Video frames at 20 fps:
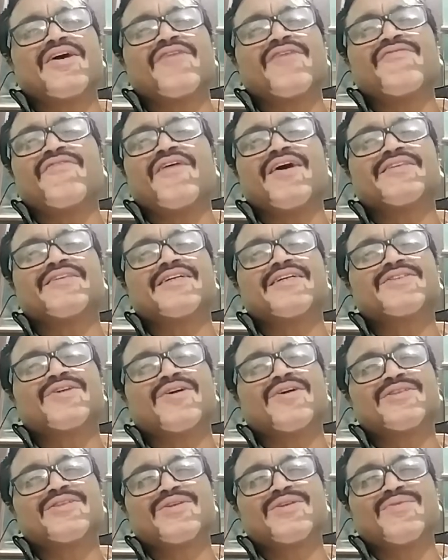of others
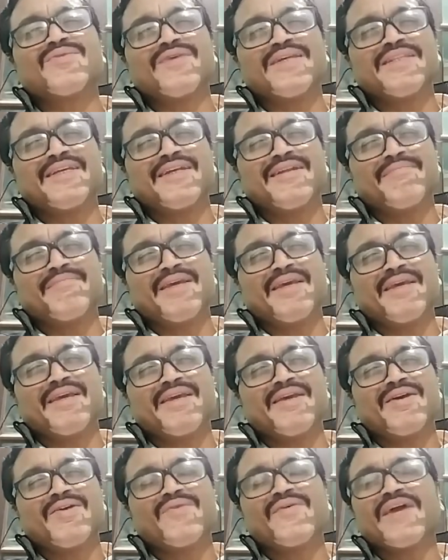also within me,
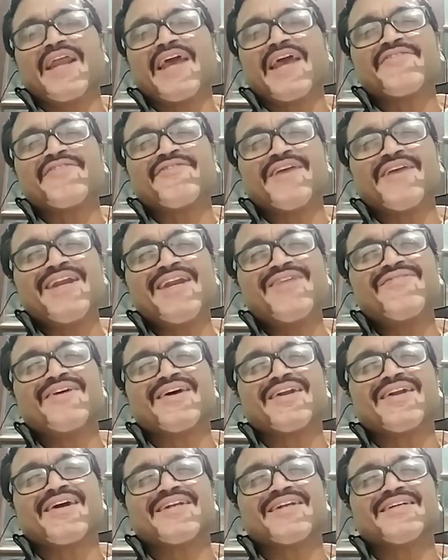when I feel
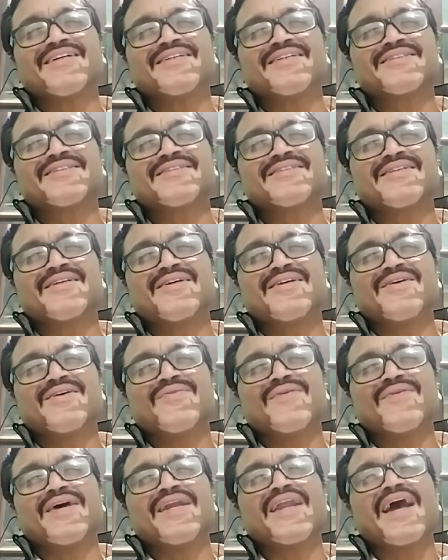for others,
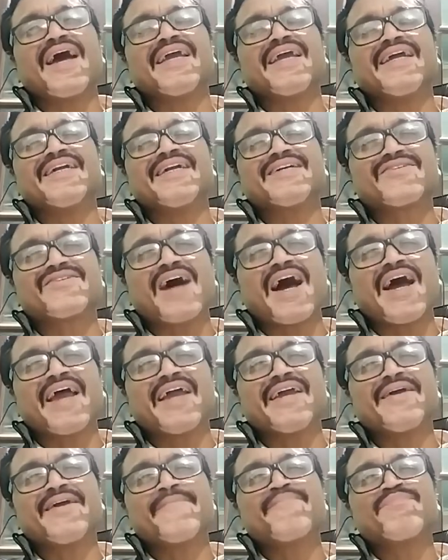when I
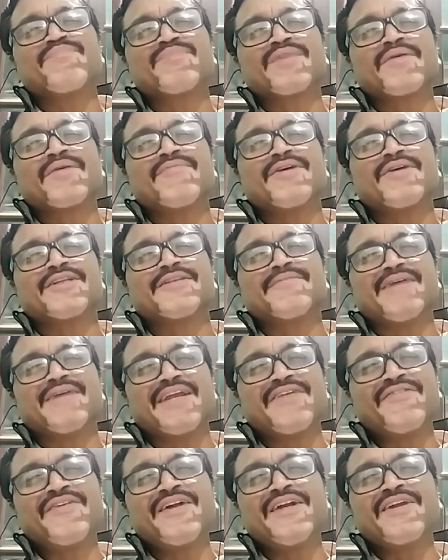try for the
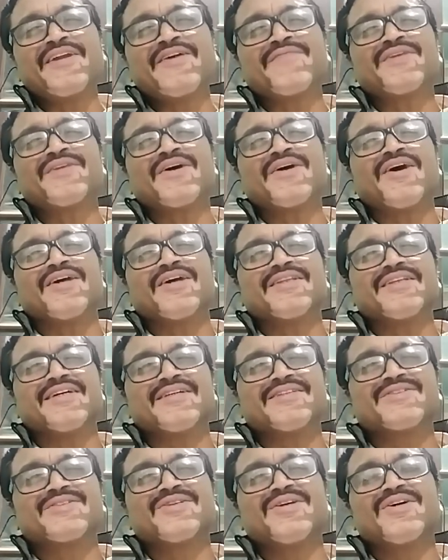benefit of the
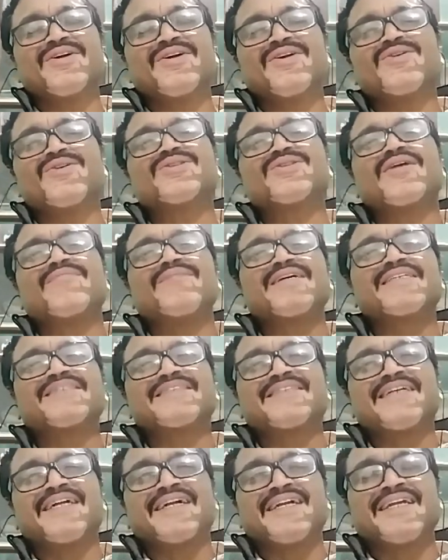others, to some
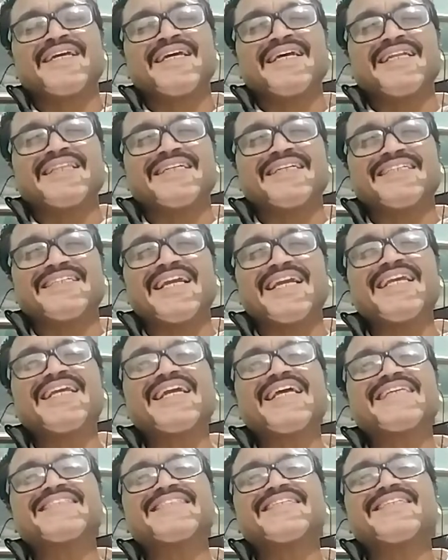extent, the
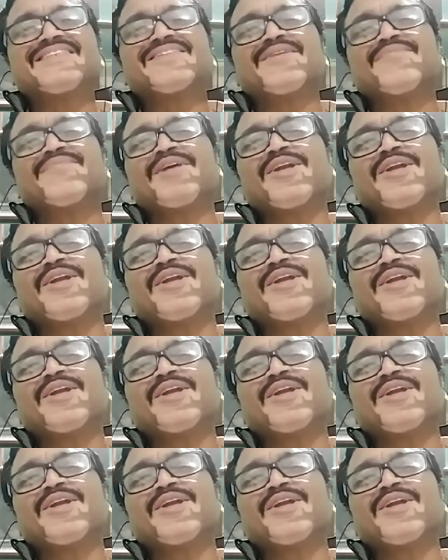delicacies of